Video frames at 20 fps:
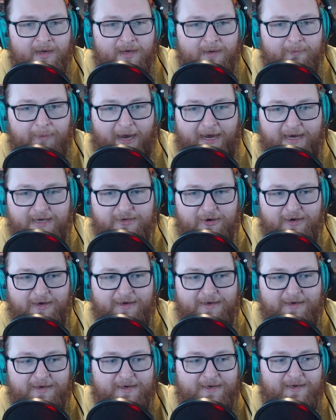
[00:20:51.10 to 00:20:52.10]

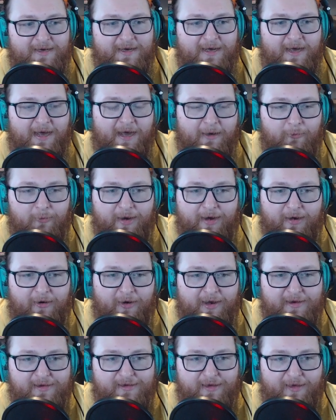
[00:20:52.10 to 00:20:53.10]
Pydra. We
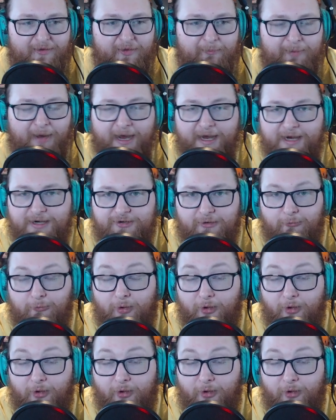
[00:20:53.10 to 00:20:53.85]
already said that Pydra